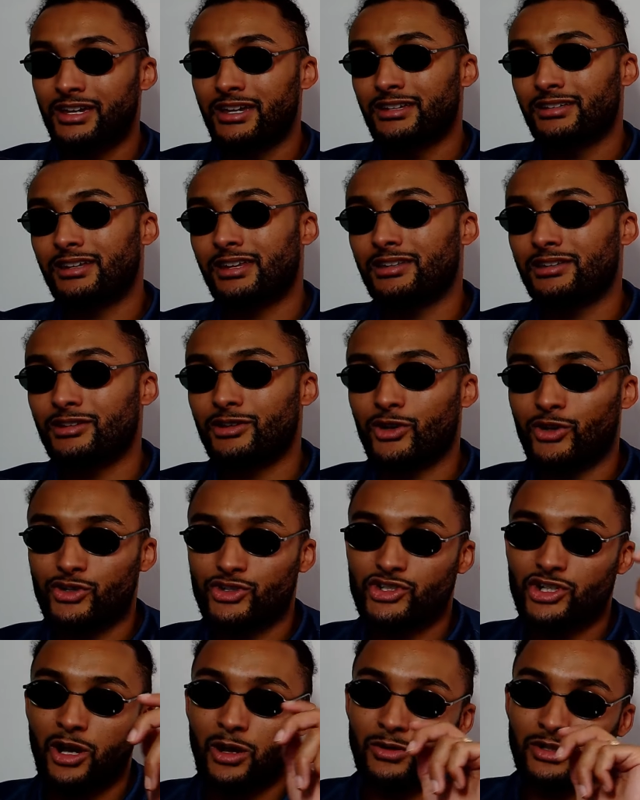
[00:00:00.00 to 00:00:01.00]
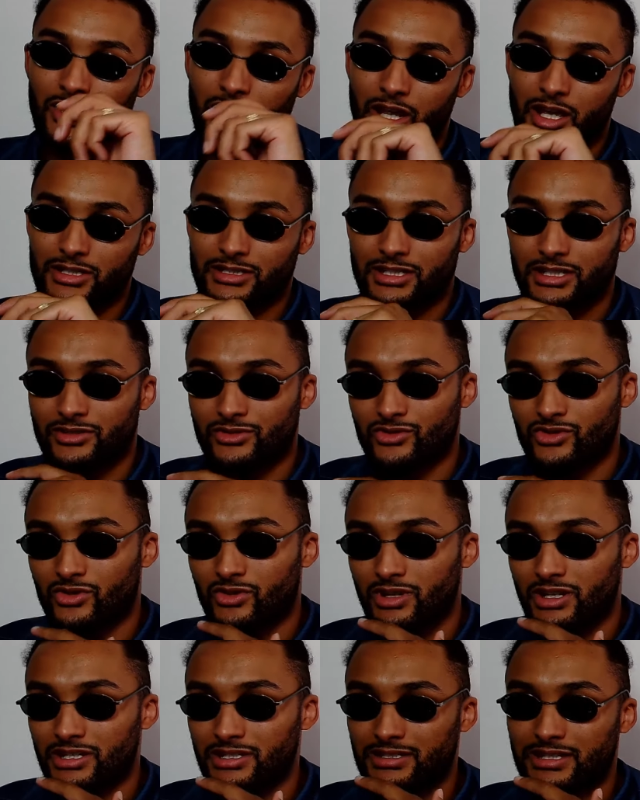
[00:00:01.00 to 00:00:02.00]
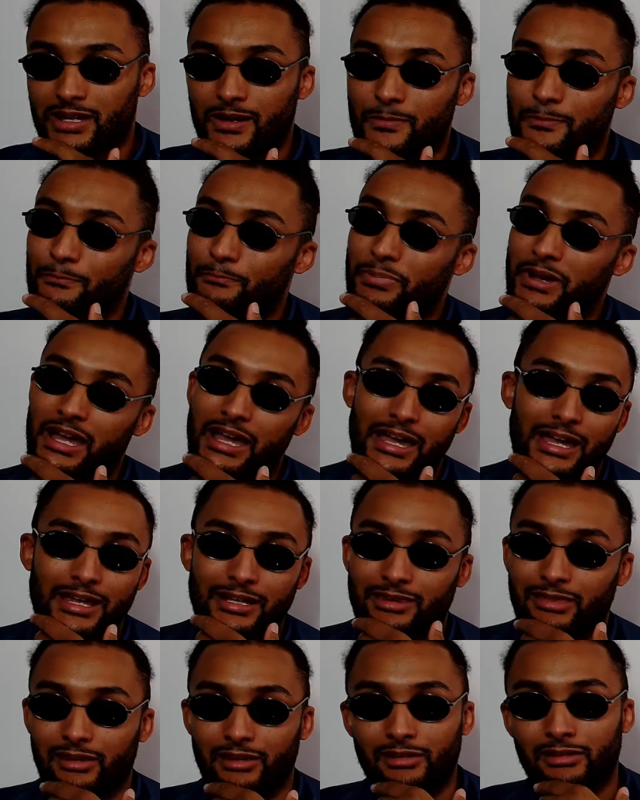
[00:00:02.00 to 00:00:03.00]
Then you got Joe the light-skinned Joyce down bad